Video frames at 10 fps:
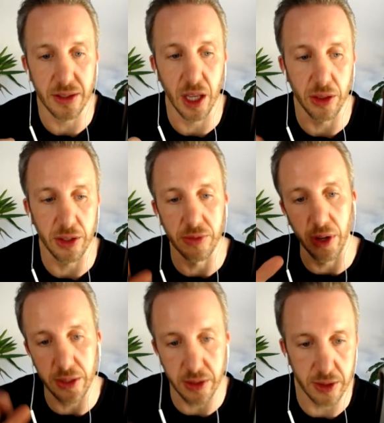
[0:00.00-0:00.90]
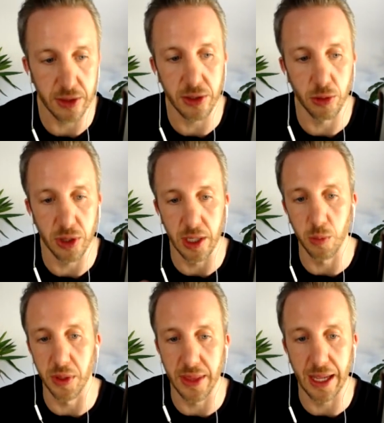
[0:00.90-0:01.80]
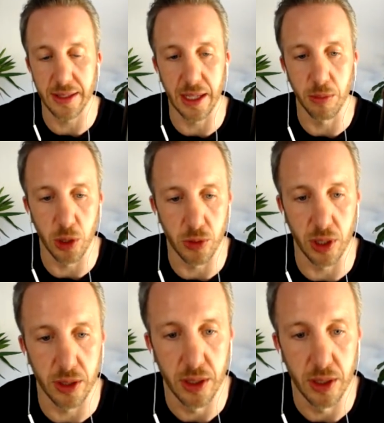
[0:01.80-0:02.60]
the other devices associated with that same user.